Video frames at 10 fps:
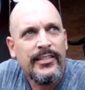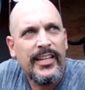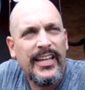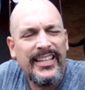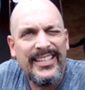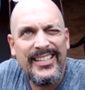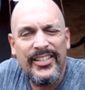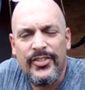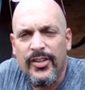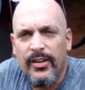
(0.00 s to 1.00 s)
Today
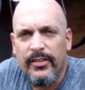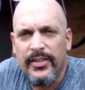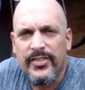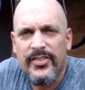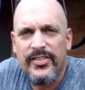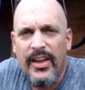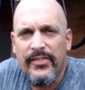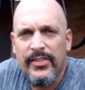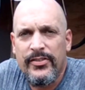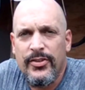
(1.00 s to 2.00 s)
is August
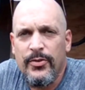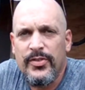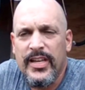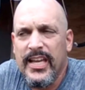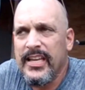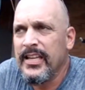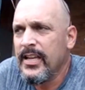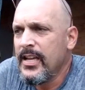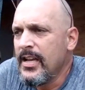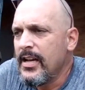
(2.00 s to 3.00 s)
7th, Tuesday,
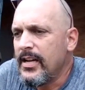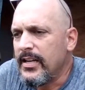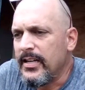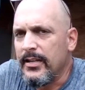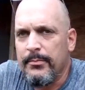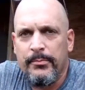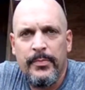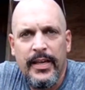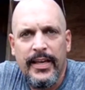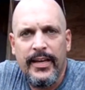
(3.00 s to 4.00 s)
and
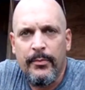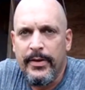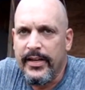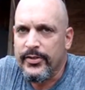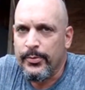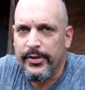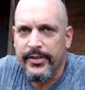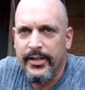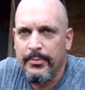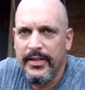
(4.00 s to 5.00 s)
I'm back to
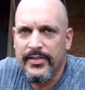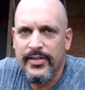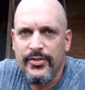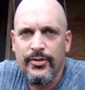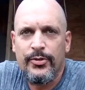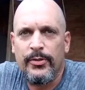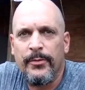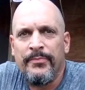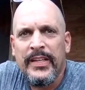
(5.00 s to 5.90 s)
working on the bus as usual.